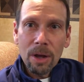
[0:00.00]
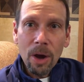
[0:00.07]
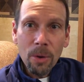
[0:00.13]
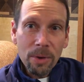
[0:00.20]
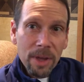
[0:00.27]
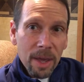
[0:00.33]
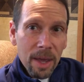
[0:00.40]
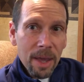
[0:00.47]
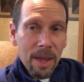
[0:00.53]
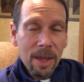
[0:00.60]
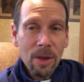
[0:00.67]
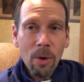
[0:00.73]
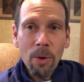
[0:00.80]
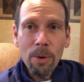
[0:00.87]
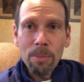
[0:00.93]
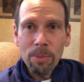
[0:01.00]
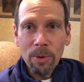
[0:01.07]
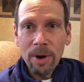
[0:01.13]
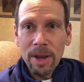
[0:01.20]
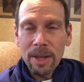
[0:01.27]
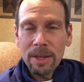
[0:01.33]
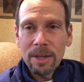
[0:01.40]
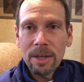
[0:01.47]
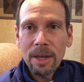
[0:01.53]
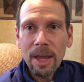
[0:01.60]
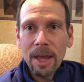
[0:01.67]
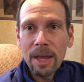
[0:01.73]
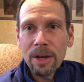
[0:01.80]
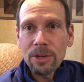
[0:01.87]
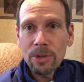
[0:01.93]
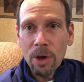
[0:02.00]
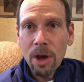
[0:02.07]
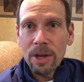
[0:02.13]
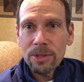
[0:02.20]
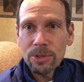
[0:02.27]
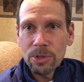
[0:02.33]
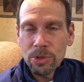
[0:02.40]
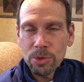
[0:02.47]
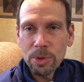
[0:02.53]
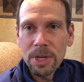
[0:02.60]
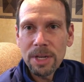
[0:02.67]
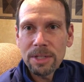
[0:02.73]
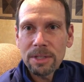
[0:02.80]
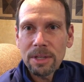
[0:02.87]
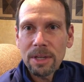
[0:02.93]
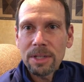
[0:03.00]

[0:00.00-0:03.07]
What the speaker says: okay or break, and toss the treat